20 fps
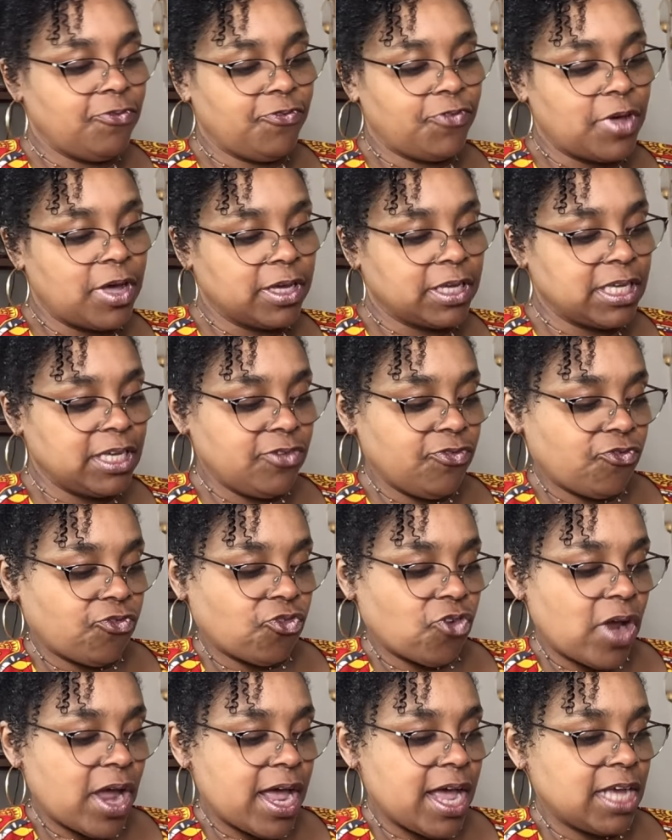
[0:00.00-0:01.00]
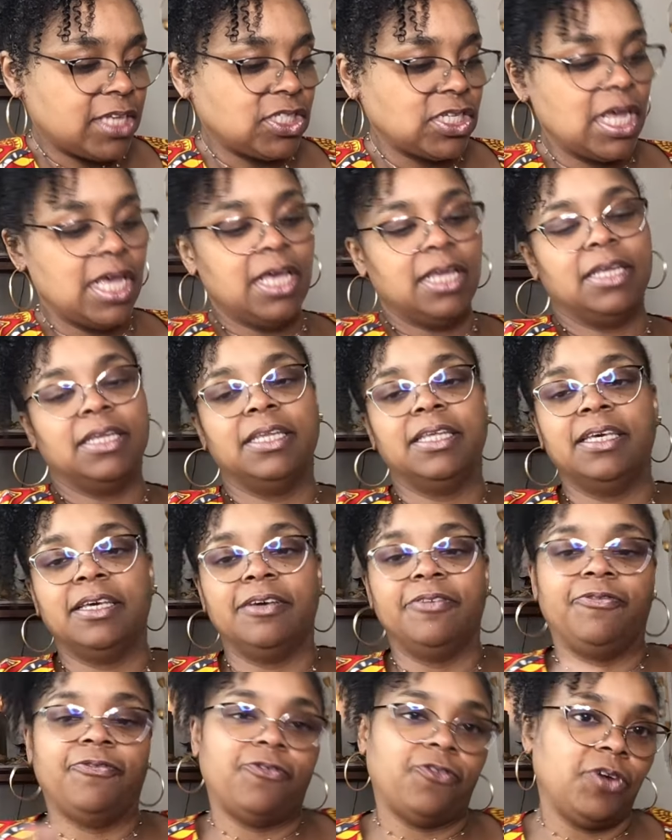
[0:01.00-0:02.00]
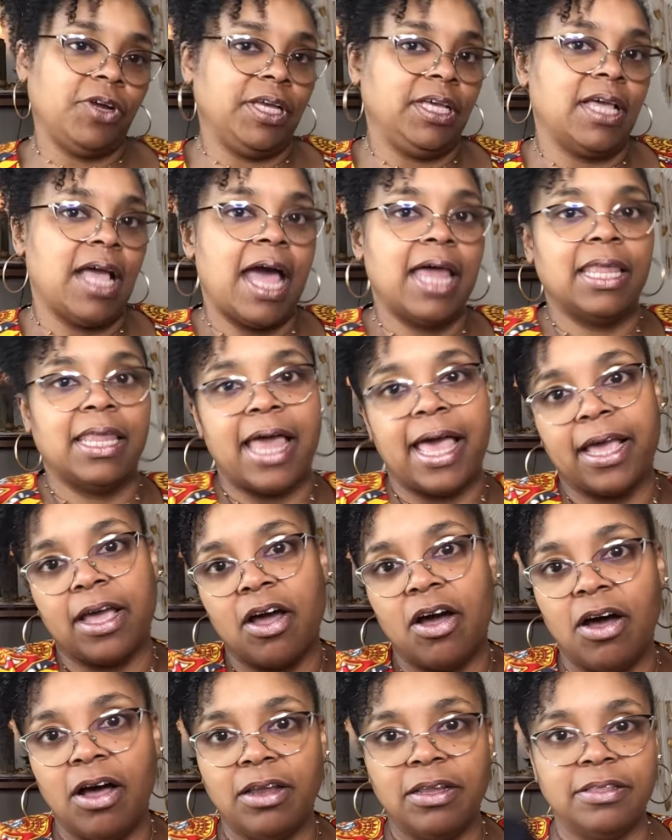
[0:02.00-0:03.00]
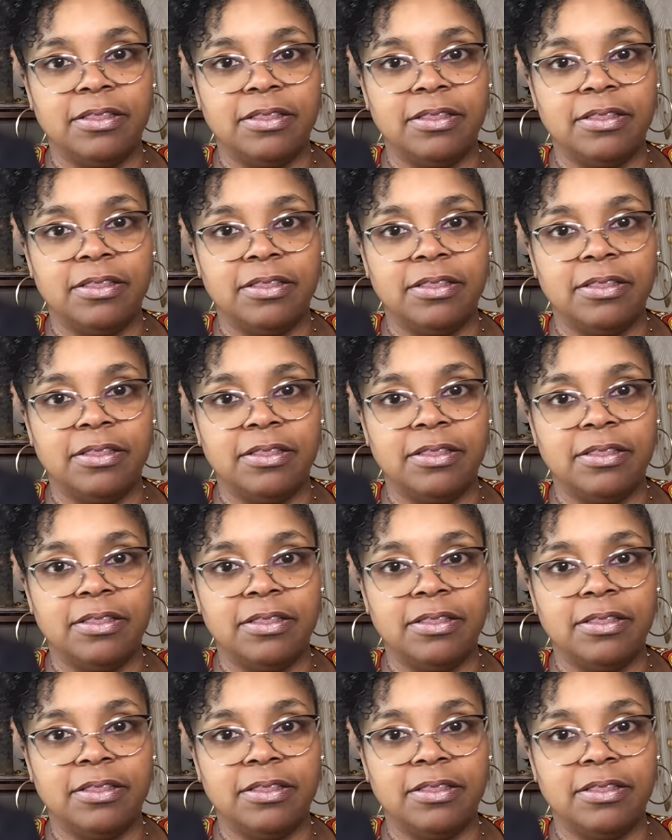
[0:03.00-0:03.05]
funky, fresh, live free. I like all